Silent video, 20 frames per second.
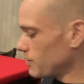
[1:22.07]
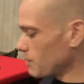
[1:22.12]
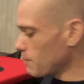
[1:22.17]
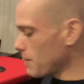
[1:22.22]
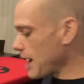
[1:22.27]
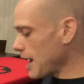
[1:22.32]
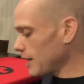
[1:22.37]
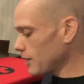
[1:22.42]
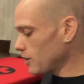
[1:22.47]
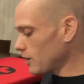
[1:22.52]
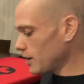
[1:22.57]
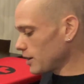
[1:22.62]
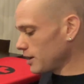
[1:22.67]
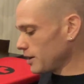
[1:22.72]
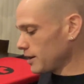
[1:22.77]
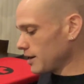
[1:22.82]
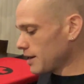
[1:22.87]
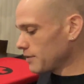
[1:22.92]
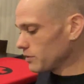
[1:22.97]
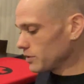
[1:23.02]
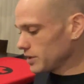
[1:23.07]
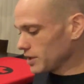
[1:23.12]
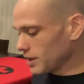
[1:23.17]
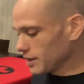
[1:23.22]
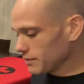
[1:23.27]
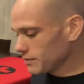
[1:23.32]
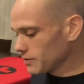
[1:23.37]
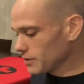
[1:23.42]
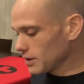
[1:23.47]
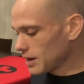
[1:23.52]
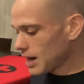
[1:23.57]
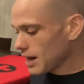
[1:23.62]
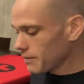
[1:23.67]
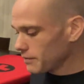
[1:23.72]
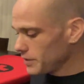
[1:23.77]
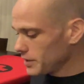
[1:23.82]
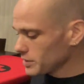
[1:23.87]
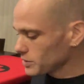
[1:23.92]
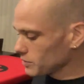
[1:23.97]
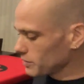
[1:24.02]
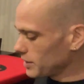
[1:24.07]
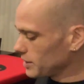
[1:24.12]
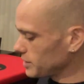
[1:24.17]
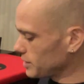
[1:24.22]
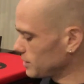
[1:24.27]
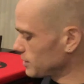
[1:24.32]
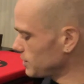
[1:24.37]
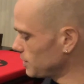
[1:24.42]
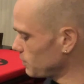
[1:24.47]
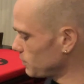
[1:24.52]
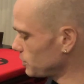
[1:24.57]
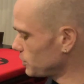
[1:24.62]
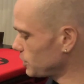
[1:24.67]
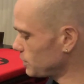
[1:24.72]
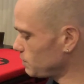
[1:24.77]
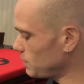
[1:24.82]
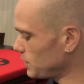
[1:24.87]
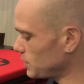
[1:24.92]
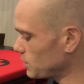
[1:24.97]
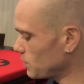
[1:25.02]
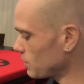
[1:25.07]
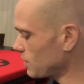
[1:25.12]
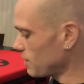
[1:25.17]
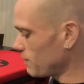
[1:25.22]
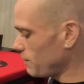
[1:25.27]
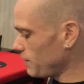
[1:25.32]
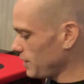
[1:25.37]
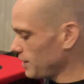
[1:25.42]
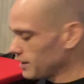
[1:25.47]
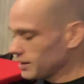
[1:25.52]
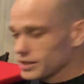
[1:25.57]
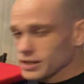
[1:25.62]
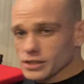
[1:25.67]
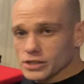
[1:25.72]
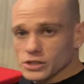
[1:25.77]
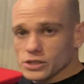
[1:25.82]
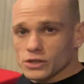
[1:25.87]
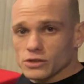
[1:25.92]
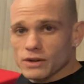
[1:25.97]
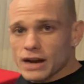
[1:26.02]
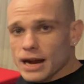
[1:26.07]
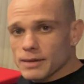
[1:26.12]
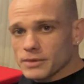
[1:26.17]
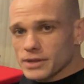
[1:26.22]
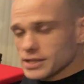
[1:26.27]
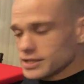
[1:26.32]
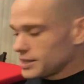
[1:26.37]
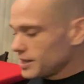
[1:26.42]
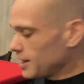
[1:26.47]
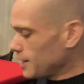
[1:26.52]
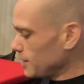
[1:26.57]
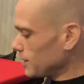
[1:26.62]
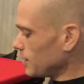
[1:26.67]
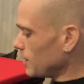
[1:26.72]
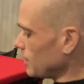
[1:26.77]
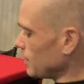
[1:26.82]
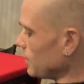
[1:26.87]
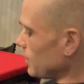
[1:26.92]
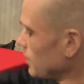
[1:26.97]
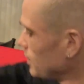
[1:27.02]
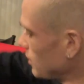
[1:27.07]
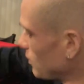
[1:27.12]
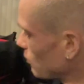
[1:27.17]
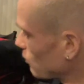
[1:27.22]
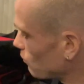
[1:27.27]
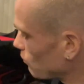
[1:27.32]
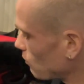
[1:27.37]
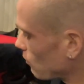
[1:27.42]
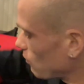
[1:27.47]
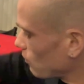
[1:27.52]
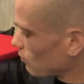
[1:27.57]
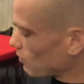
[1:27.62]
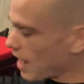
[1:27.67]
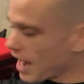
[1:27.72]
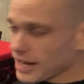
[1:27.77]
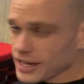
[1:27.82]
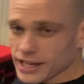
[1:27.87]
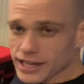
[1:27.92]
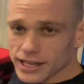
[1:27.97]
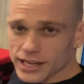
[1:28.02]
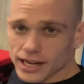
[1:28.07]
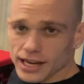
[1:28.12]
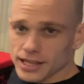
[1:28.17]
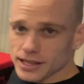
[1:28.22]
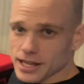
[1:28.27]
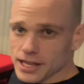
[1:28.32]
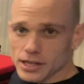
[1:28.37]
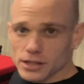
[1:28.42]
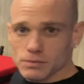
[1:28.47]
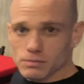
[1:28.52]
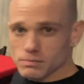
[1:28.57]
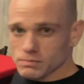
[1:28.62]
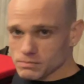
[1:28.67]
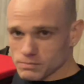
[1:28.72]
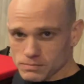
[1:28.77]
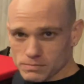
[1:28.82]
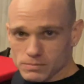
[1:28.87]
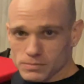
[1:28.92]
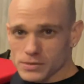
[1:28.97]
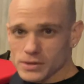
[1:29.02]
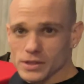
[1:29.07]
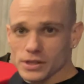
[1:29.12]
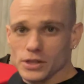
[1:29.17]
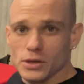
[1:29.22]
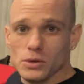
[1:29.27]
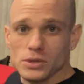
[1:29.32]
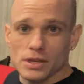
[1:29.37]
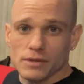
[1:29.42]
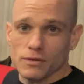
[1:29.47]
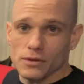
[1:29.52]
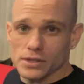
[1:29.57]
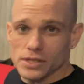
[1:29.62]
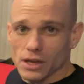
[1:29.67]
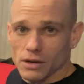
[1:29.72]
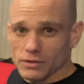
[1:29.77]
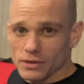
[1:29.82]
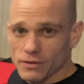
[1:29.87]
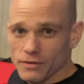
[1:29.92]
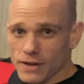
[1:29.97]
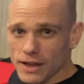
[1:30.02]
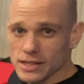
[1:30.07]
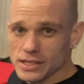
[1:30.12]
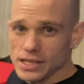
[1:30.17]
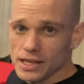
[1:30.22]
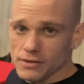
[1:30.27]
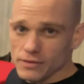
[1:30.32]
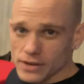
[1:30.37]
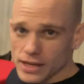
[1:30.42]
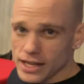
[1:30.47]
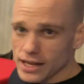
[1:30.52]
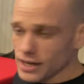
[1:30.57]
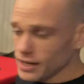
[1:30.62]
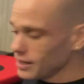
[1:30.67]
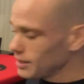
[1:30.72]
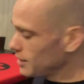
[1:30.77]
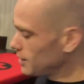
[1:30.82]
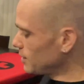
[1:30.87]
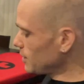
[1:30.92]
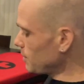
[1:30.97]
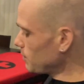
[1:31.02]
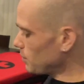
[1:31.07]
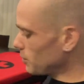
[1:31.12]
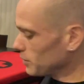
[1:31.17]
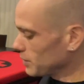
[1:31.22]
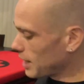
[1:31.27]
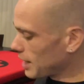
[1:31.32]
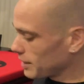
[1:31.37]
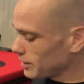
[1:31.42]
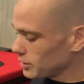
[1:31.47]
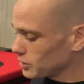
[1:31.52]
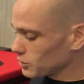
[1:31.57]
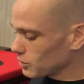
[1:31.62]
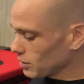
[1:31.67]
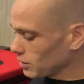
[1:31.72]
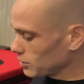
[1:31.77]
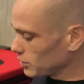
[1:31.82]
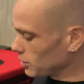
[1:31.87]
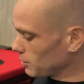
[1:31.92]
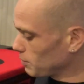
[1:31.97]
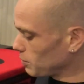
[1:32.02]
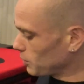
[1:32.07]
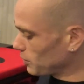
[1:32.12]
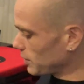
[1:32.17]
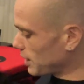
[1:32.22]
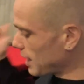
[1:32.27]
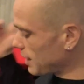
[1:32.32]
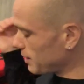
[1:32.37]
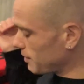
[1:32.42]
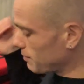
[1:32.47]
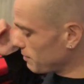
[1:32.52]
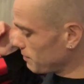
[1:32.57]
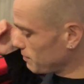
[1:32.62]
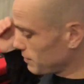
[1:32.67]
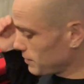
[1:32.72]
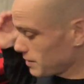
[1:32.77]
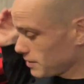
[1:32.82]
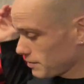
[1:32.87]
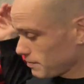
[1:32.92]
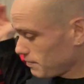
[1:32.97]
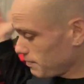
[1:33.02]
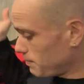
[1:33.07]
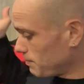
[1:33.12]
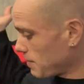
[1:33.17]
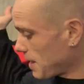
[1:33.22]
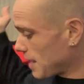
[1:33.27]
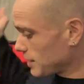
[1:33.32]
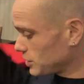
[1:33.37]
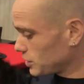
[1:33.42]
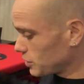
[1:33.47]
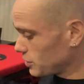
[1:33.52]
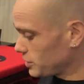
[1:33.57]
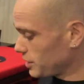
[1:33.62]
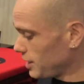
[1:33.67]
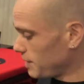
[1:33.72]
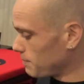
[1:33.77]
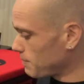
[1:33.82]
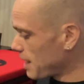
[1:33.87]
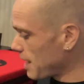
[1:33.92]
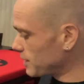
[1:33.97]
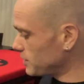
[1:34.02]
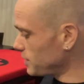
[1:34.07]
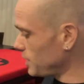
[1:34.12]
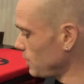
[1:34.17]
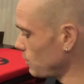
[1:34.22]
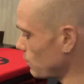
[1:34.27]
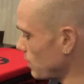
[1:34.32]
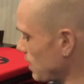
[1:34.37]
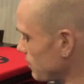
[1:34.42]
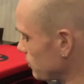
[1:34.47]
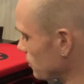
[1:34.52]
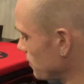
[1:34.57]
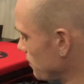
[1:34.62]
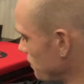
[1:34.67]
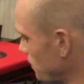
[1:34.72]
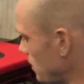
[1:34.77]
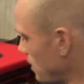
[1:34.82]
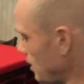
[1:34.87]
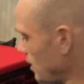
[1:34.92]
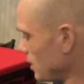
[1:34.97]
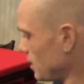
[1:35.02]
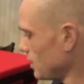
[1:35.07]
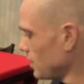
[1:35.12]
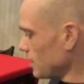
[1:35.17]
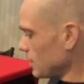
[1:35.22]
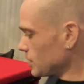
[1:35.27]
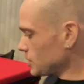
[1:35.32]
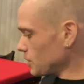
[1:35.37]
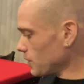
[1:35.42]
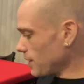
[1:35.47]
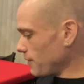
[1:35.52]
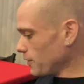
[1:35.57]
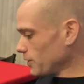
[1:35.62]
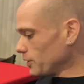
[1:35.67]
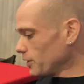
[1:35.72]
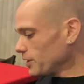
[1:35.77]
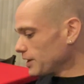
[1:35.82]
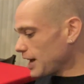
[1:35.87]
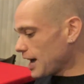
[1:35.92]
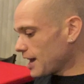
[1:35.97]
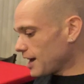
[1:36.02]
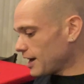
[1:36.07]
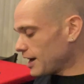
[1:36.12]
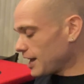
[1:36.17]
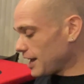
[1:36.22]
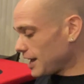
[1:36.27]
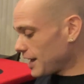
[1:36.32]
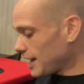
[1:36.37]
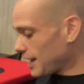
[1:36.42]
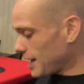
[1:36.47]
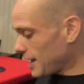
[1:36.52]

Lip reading: the mag on it and everything for obvious reasons. It would just be so convenient to just grab this thing, rack it, and then use it for self-defense if needed. Pull it out of the trunk or pull it out of the passenger seat, back seat, whatever. So if you look at it,